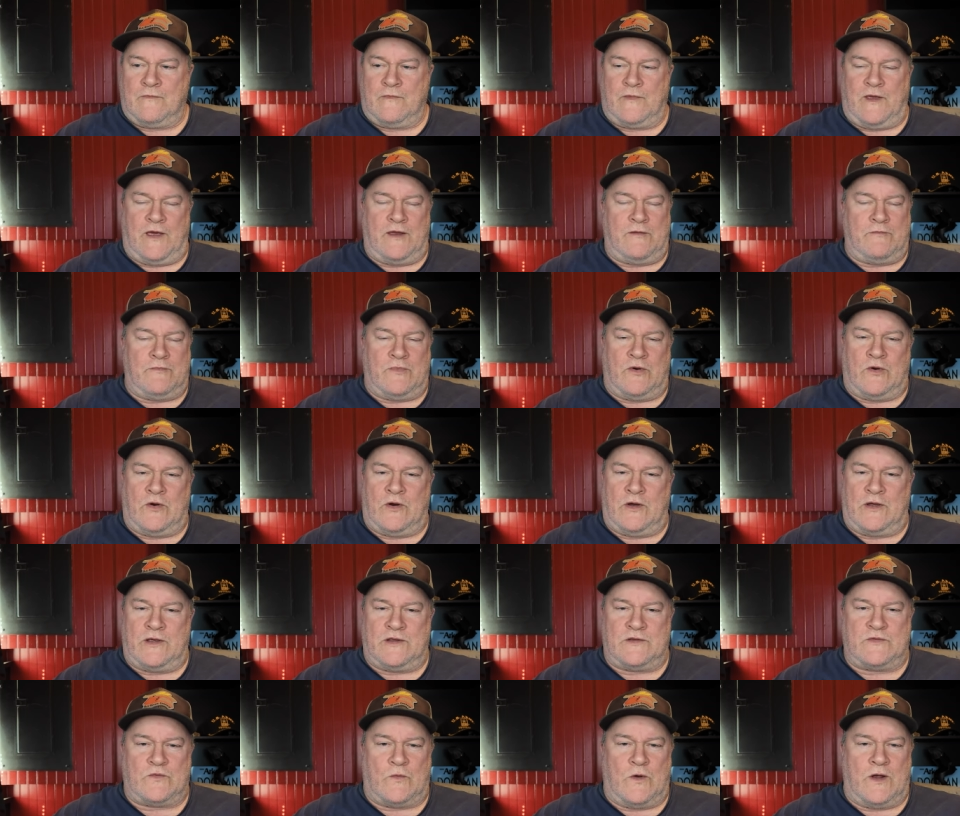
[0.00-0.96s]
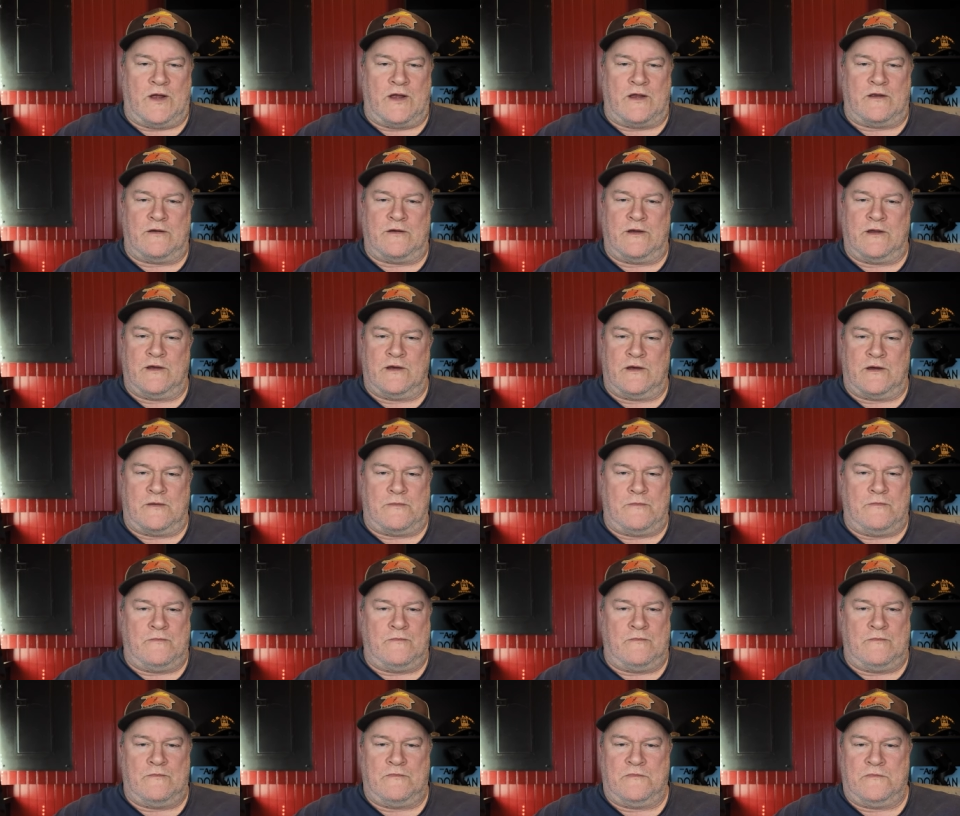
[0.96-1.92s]
that boy is wound up.
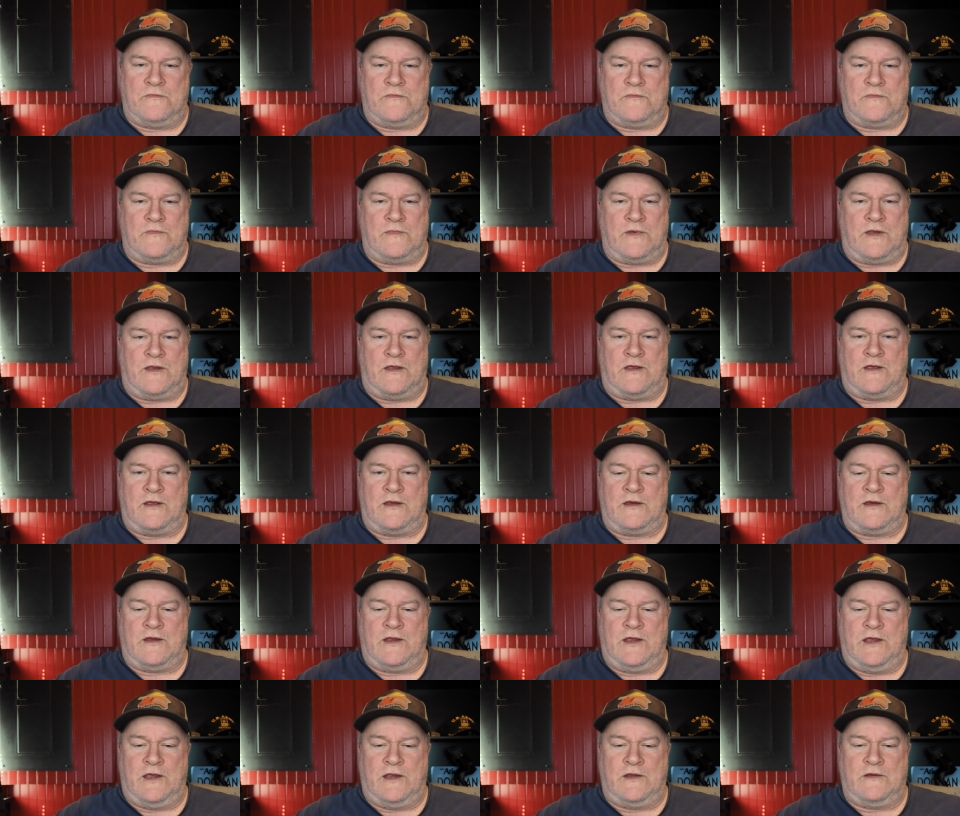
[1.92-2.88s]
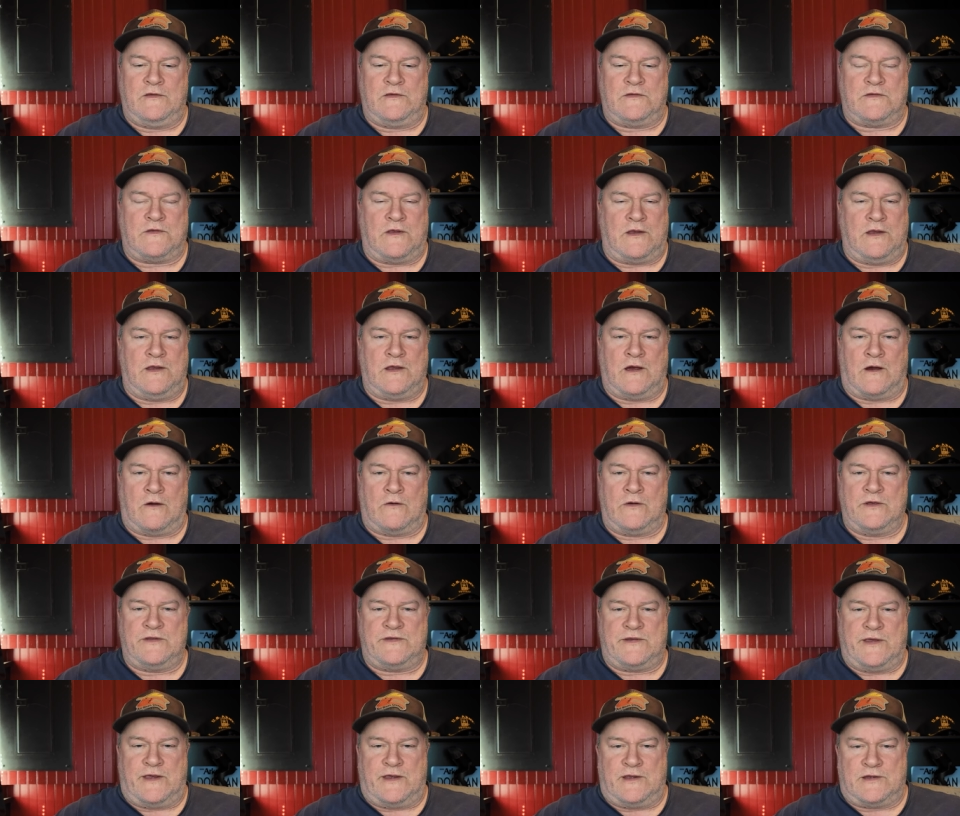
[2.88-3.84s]
And he just, he
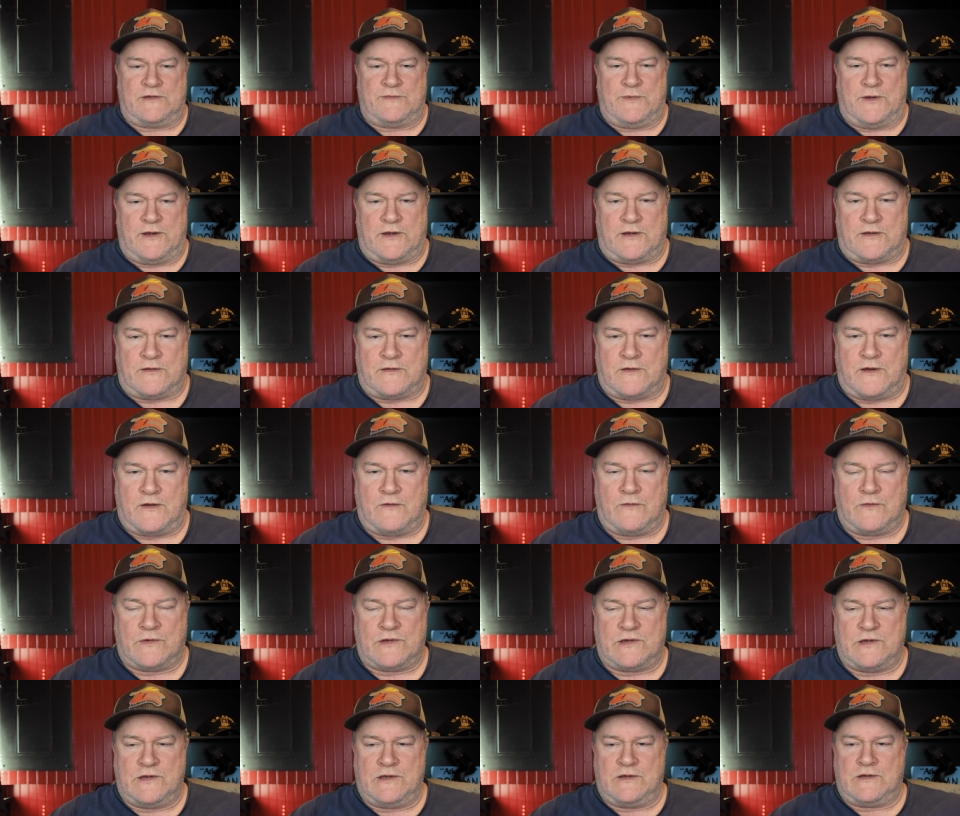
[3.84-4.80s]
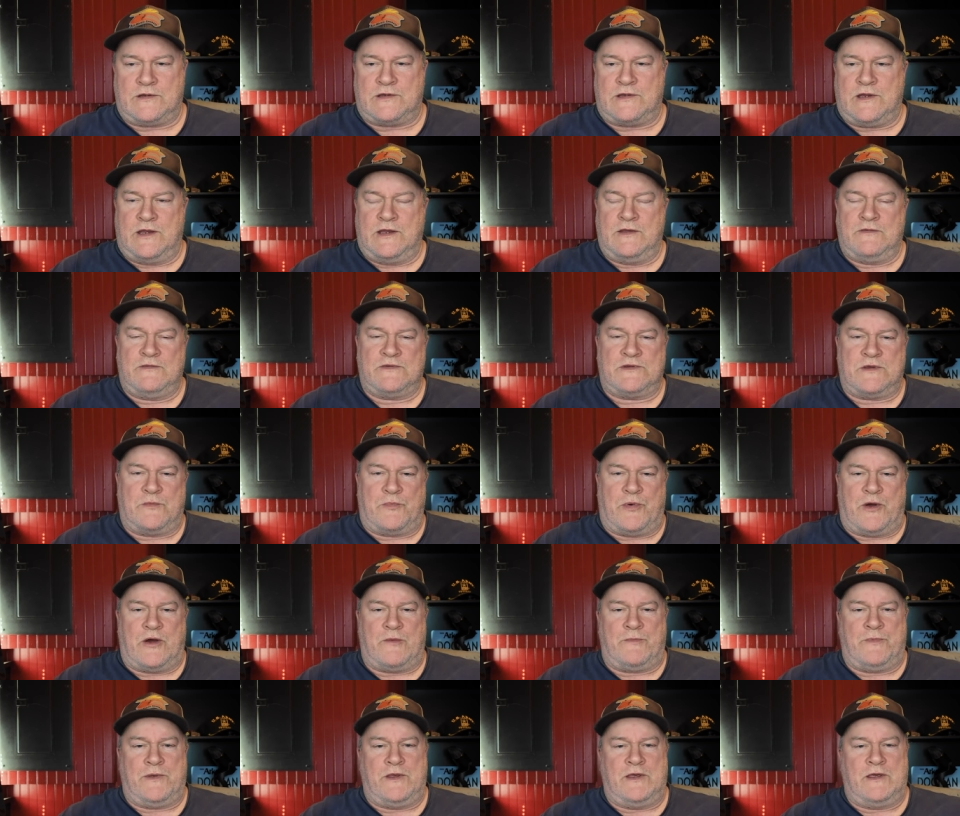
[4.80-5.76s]
always has been. Ever since he was a
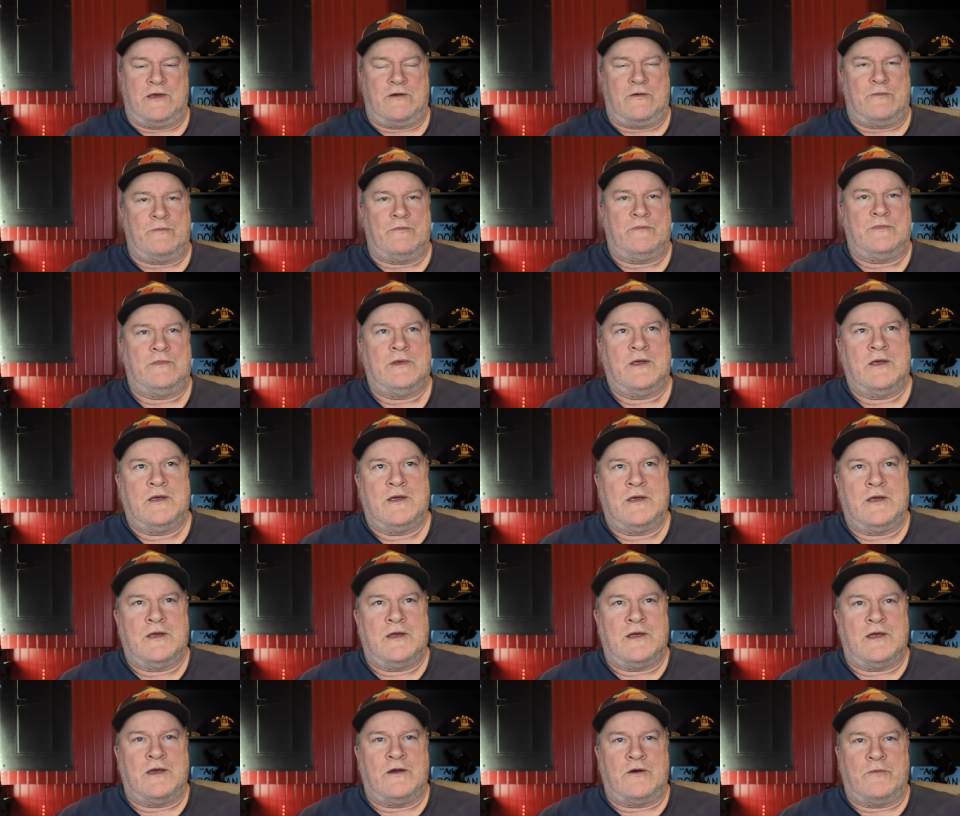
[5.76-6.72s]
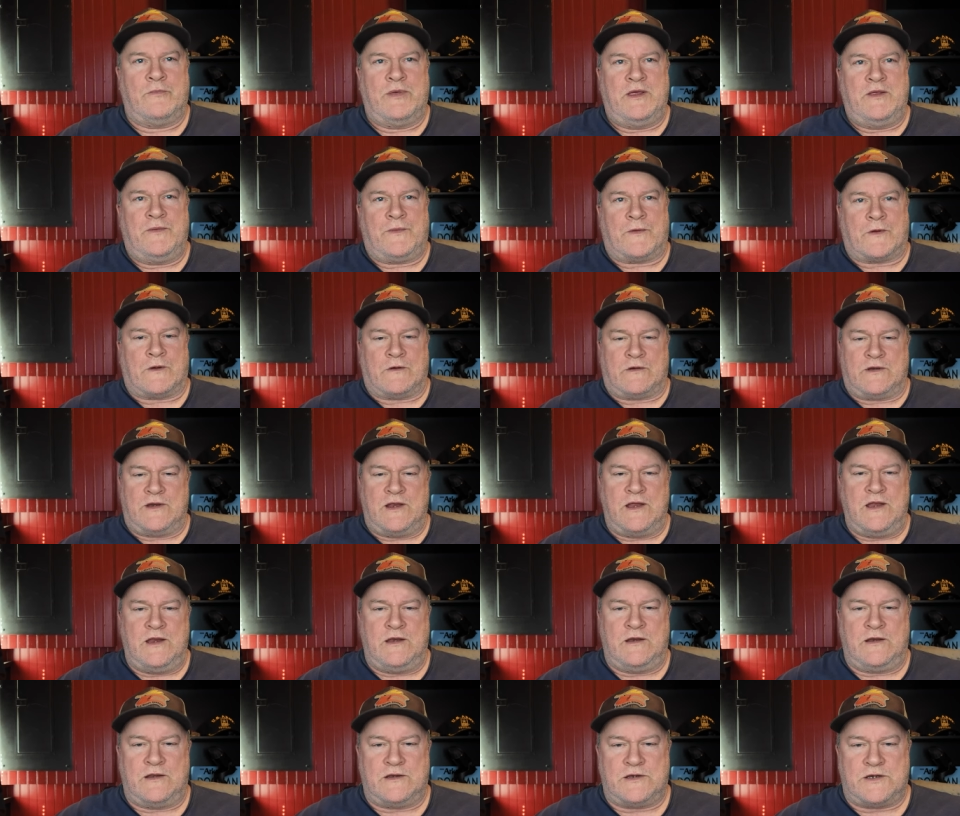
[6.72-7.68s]
puppy, he'll, he'll be
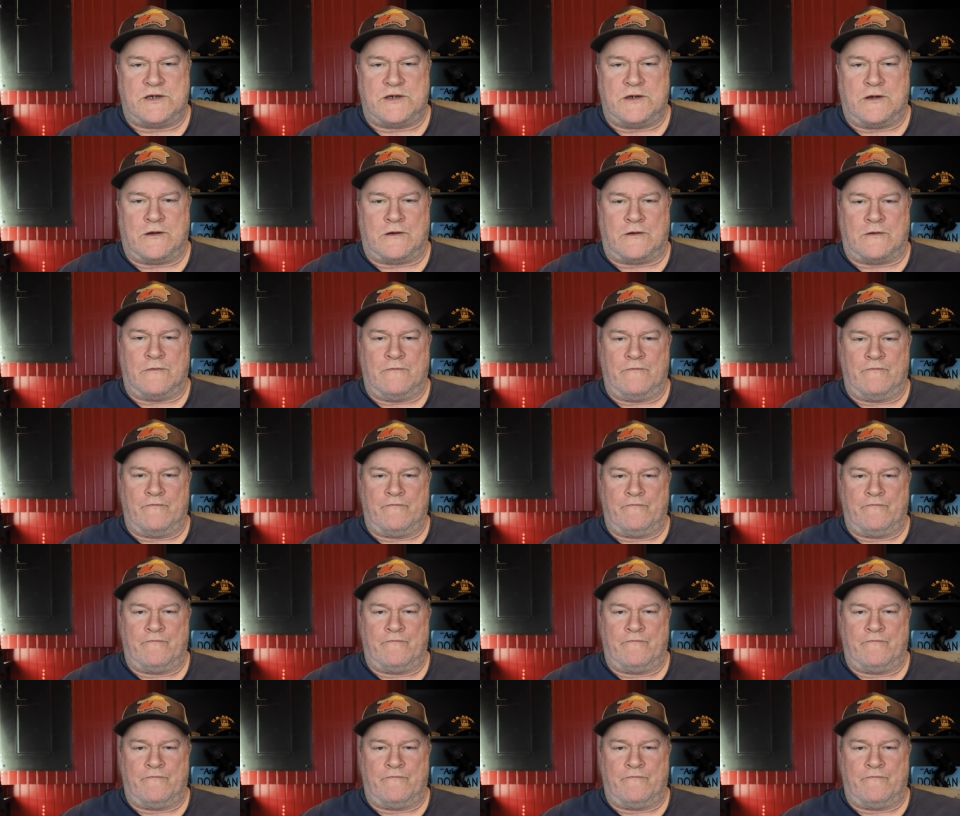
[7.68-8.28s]
13 this year.